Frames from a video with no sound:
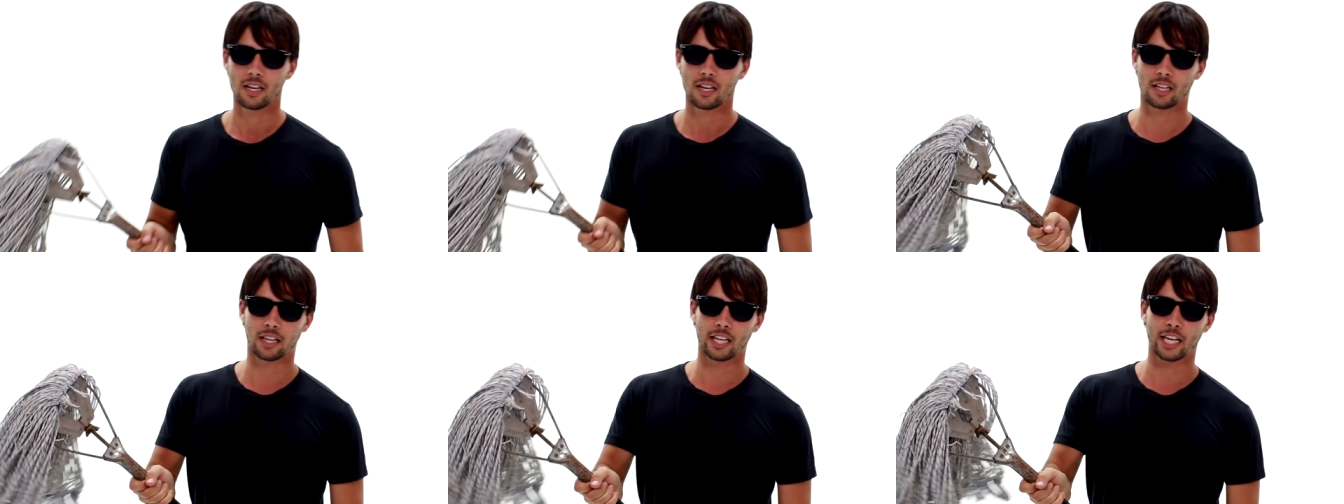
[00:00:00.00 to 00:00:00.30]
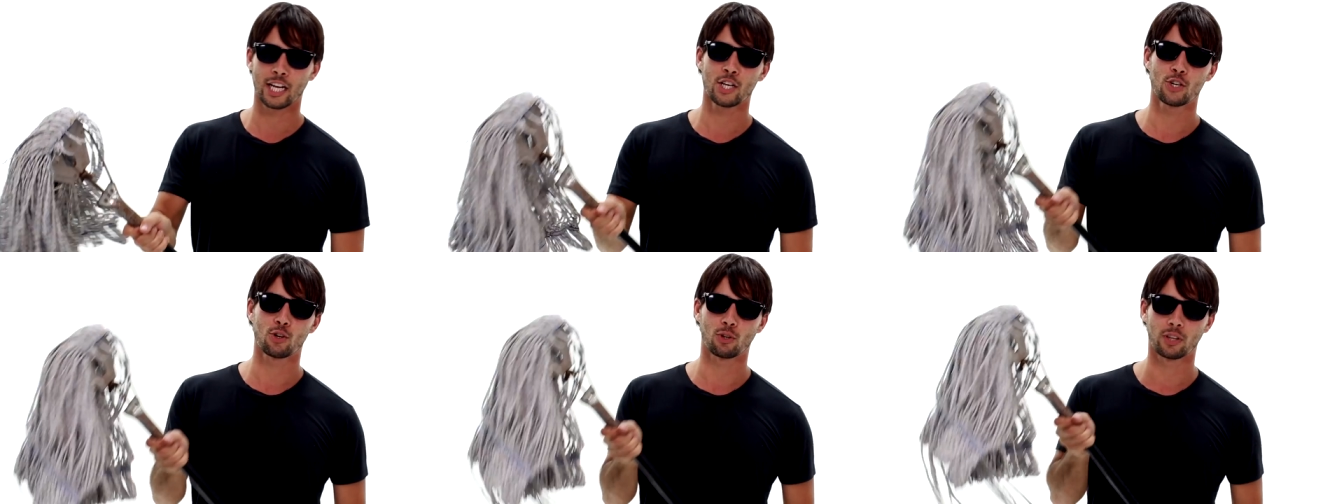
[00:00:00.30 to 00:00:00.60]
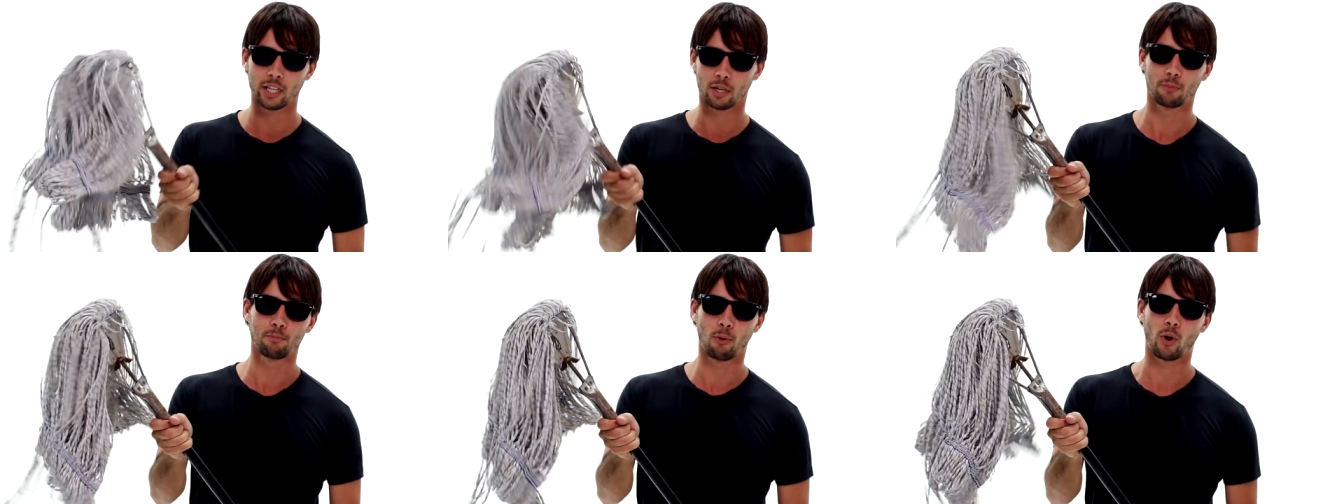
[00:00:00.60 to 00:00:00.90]
Clean your
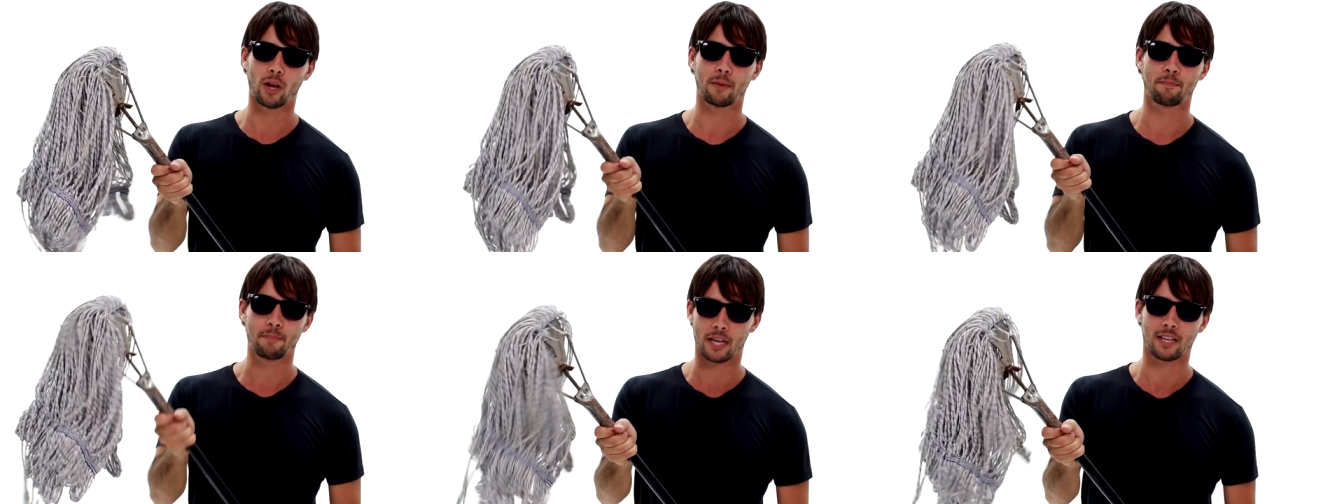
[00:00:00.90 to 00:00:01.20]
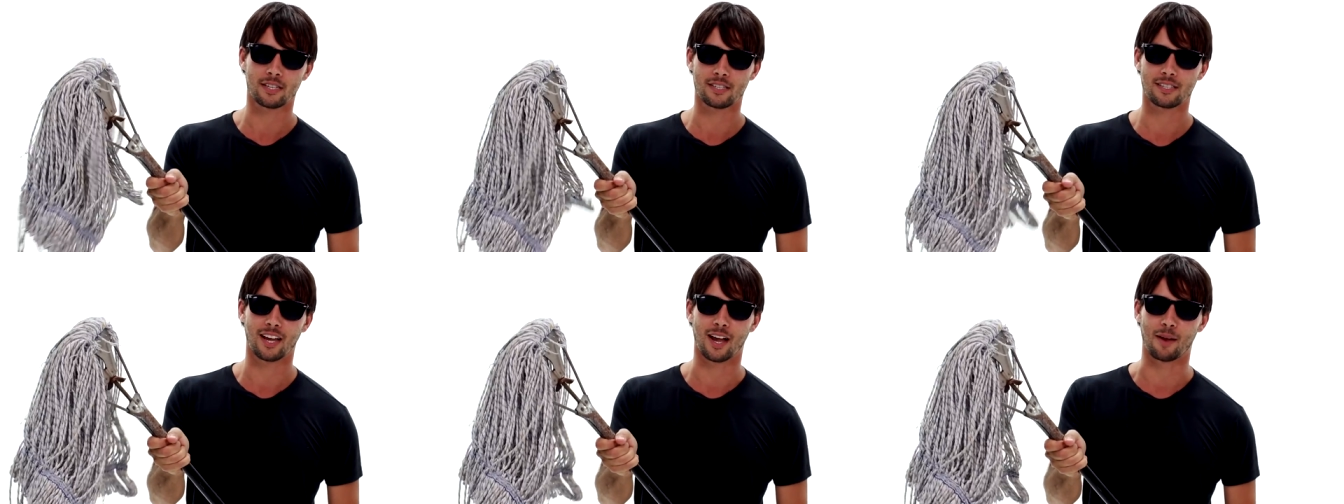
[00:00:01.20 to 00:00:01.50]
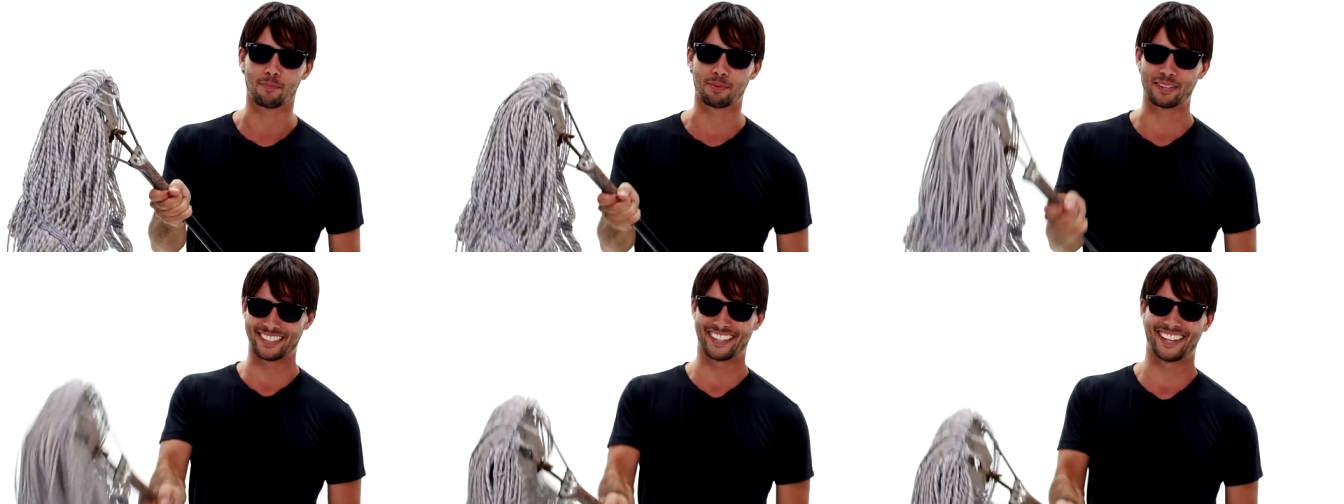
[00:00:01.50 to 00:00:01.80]
little boy piss
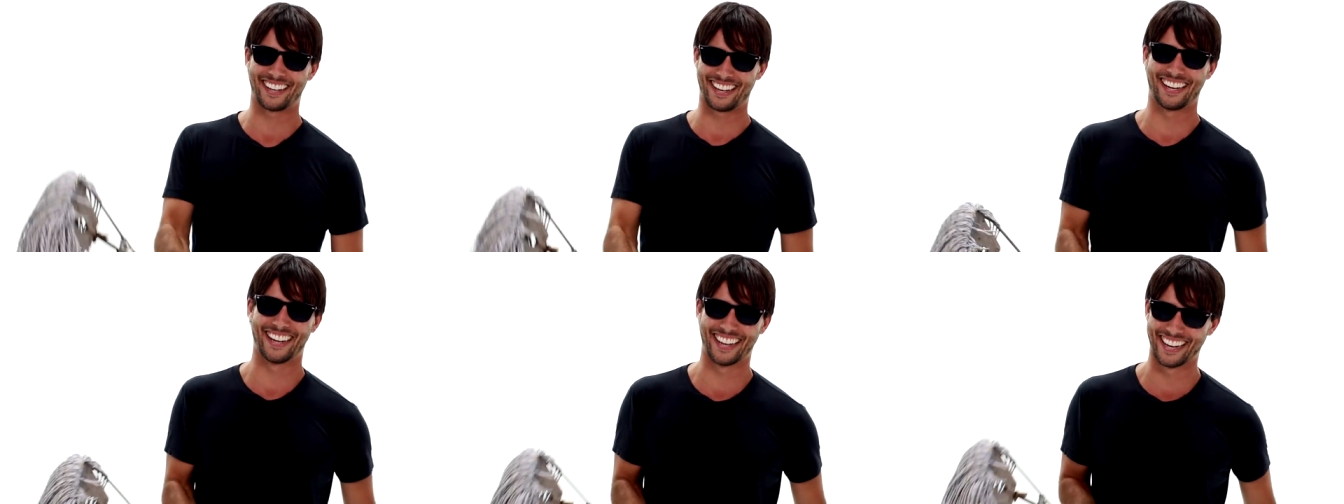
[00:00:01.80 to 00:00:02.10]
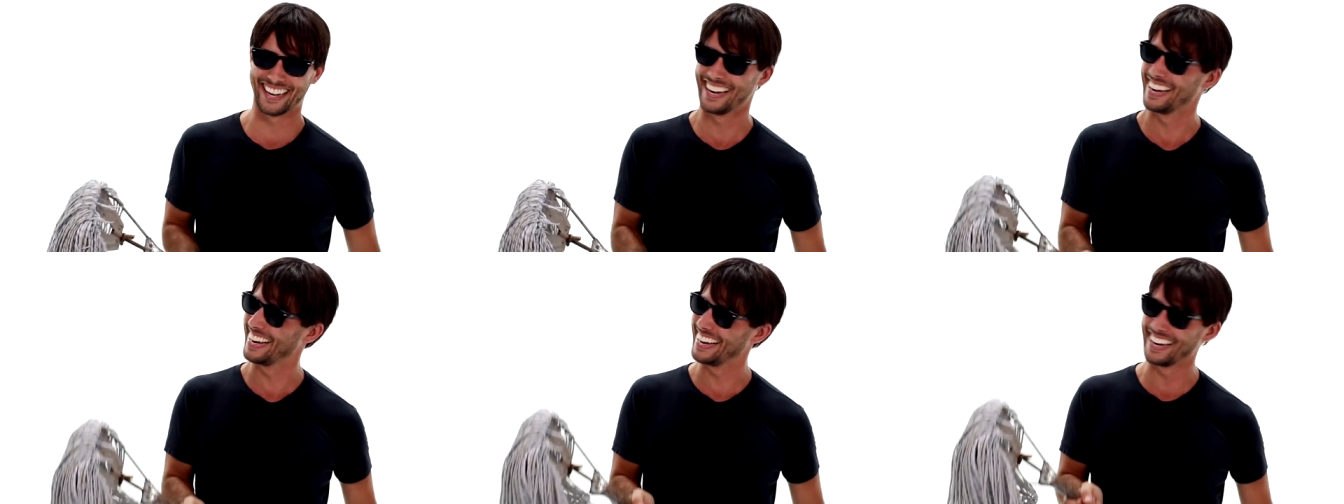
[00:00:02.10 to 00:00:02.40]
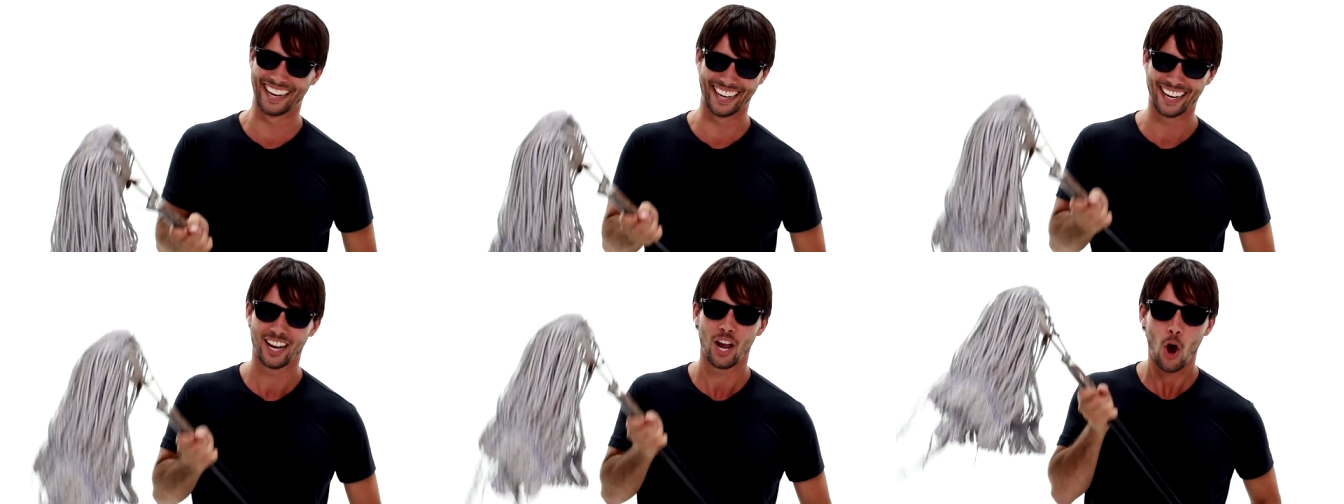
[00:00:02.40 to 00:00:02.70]
up.
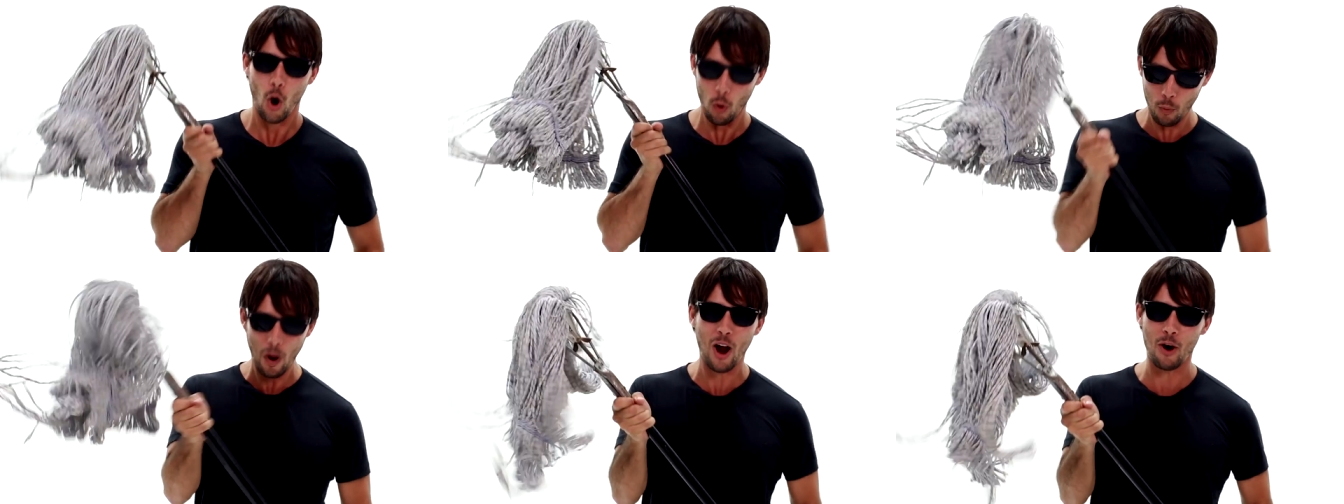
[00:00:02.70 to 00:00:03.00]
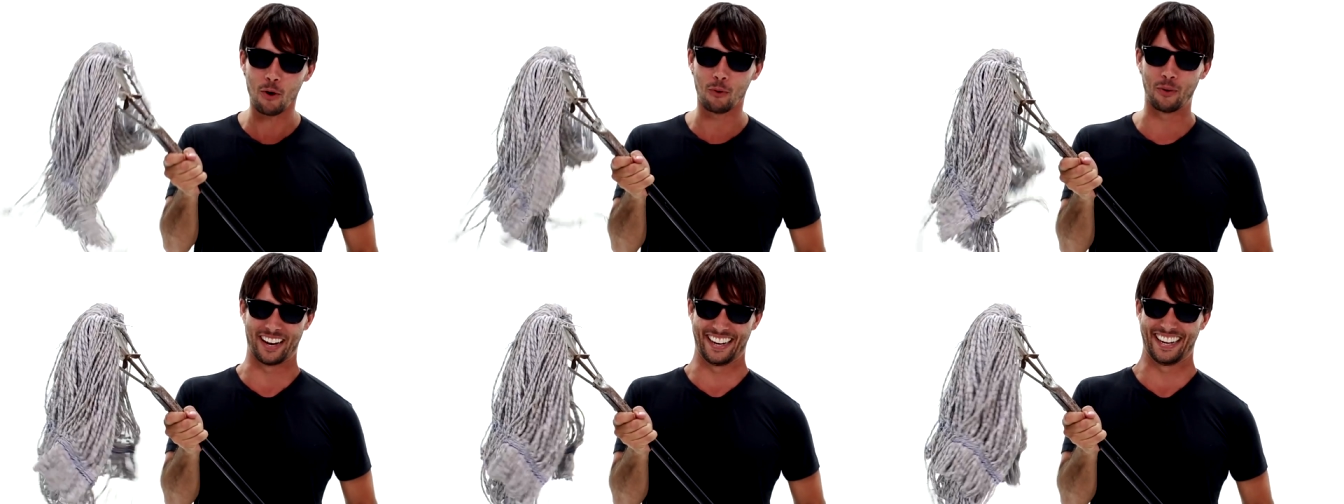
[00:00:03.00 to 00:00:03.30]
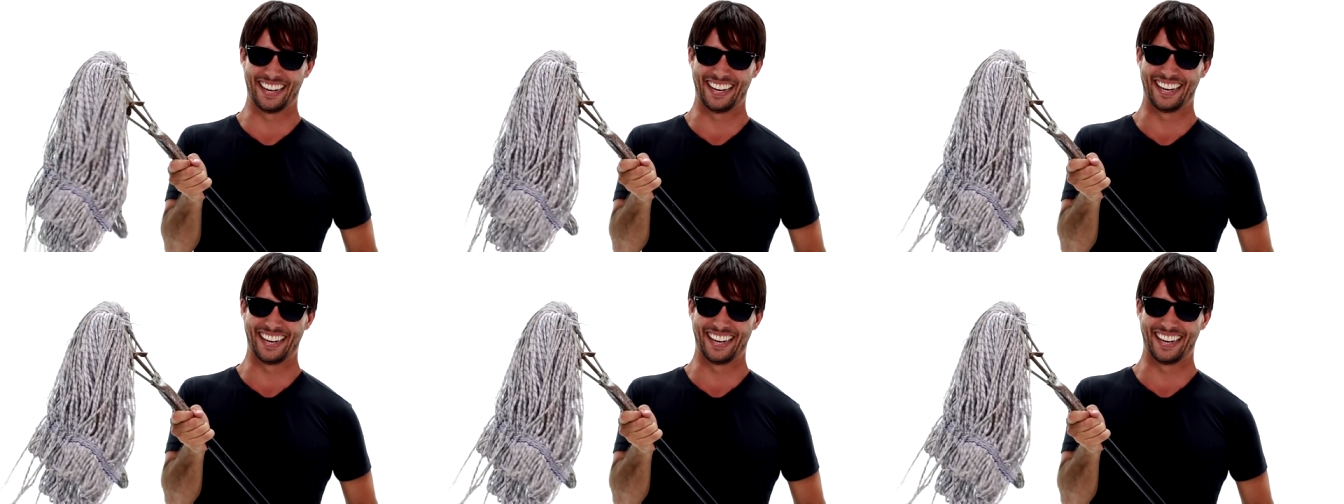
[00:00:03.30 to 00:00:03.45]
Woo!